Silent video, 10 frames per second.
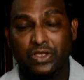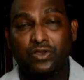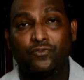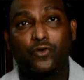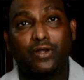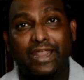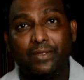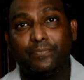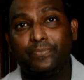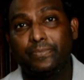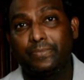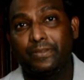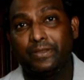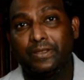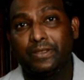For him,
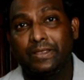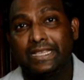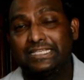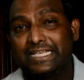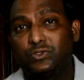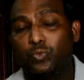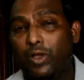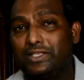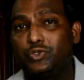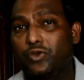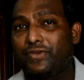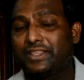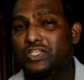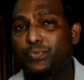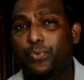he says, once you have done
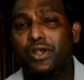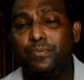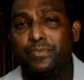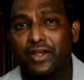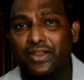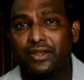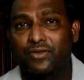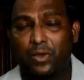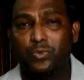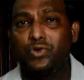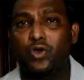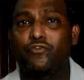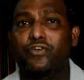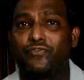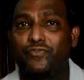this preliminary round
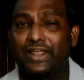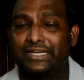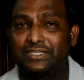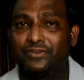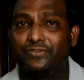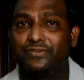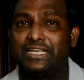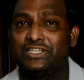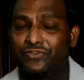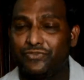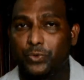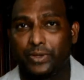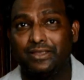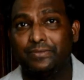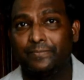of reflective
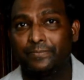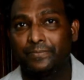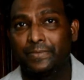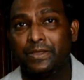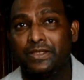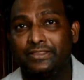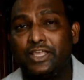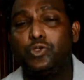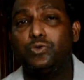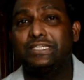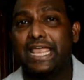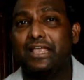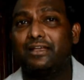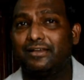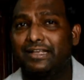interviewing, then you
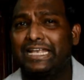take a